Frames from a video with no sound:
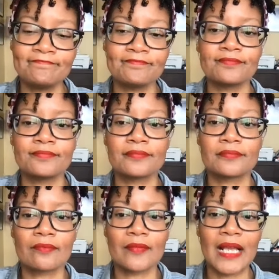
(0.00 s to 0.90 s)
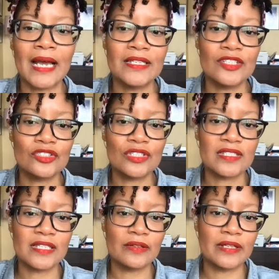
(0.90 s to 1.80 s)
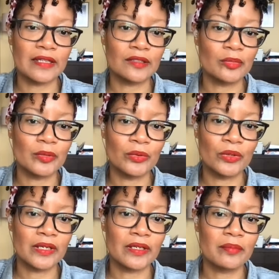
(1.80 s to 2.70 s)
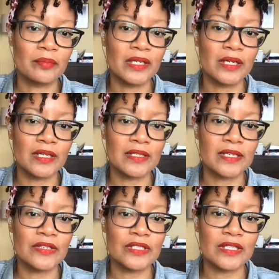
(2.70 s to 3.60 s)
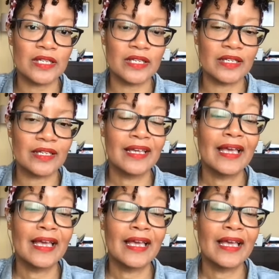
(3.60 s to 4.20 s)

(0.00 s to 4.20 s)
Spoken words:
I need you to sell that a little bit more, because here's the thing,